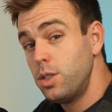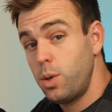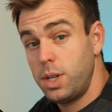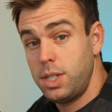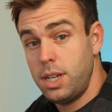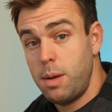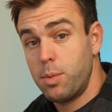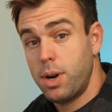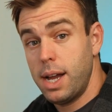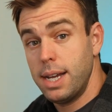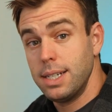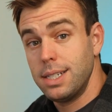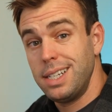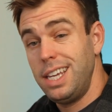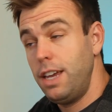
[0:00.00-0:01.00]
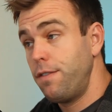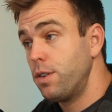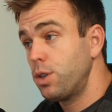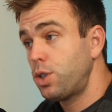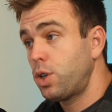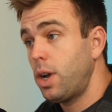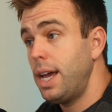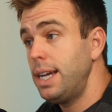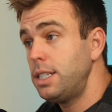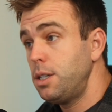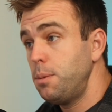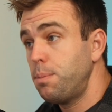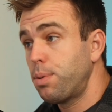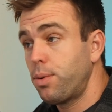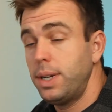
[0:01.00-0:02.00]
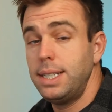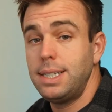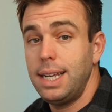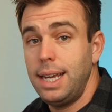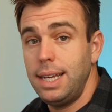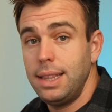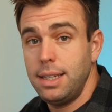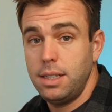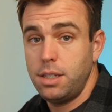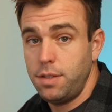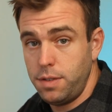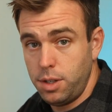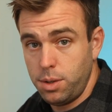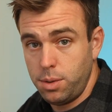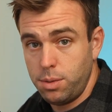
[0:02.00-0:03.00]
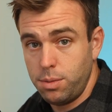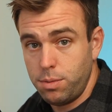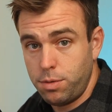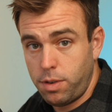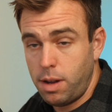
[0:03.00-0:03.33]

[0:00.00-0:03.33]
So to summarize, if you're trying to print a list view